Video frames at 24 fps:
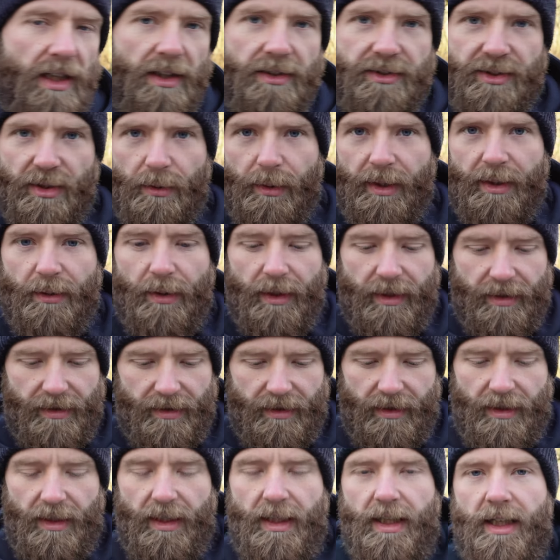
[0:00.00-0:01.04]
So, anyway,
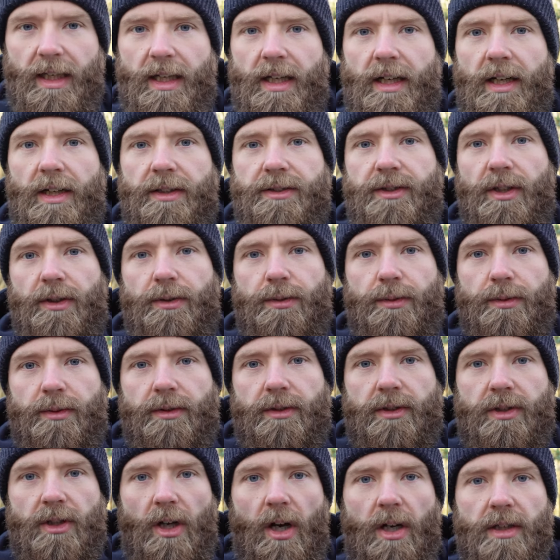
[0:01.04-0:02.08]
so
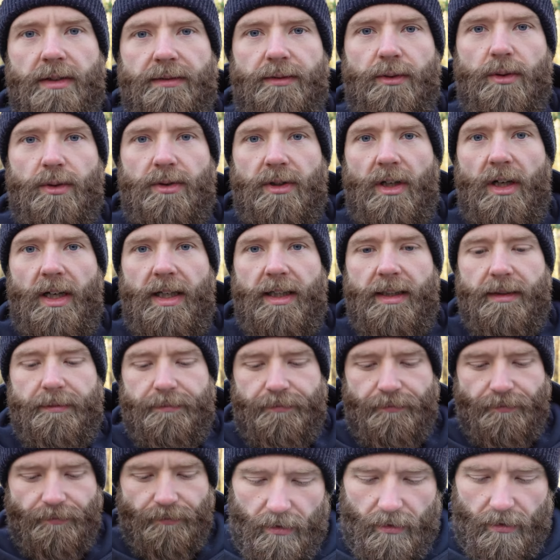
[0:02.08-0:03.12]
carnivore diet.
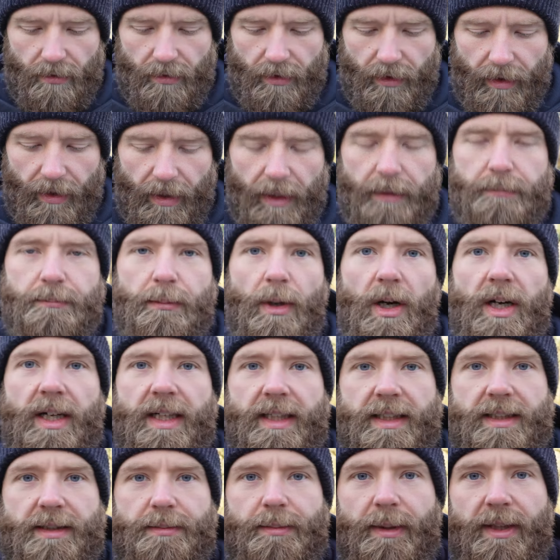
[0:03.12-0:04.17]
In my
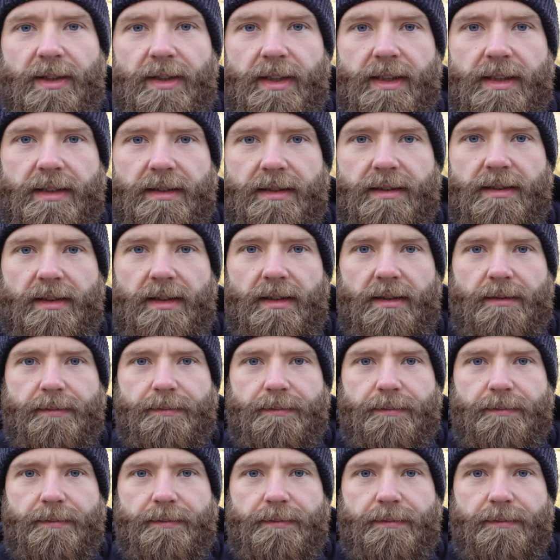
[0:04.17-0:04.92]
experience,